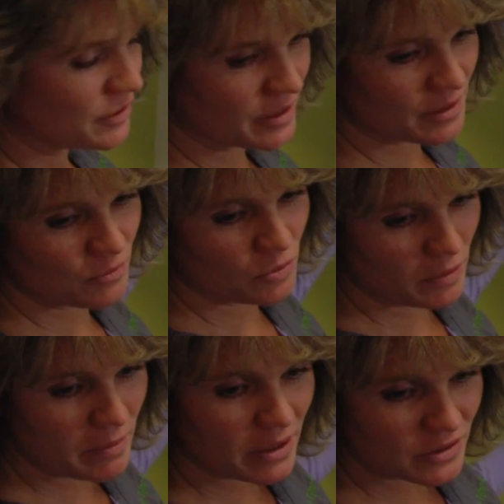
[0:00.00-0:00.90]
but that's
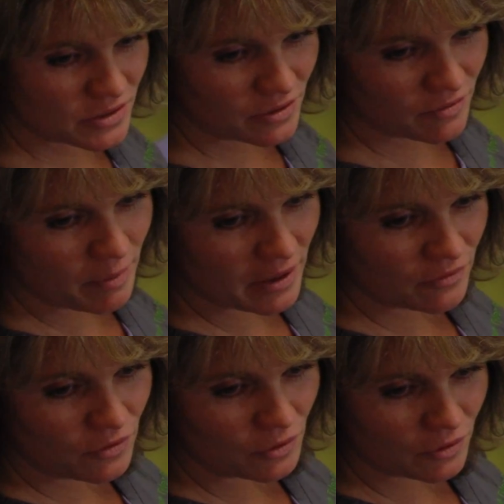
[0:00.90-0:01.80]
not going to make a difference.
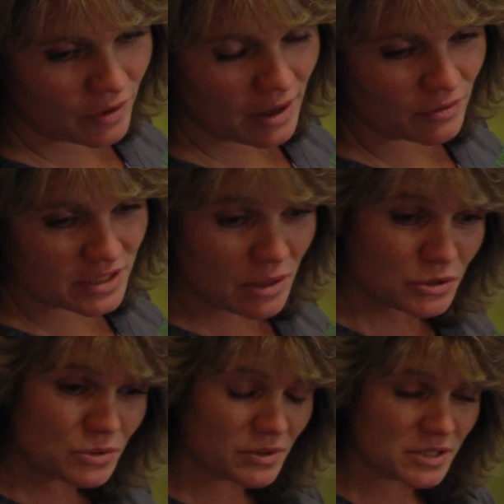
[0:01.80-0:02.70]
What the patient
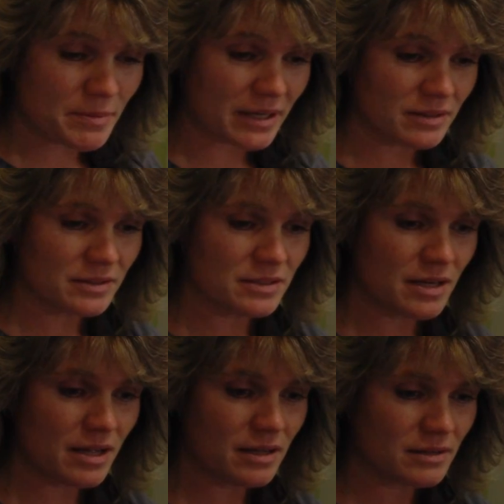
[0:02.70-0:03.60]
really
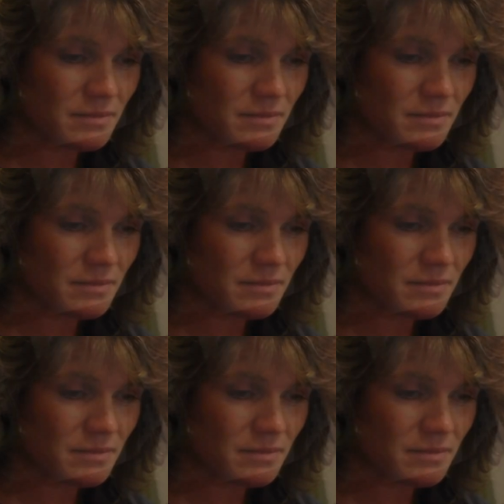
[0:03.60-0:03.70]
experiences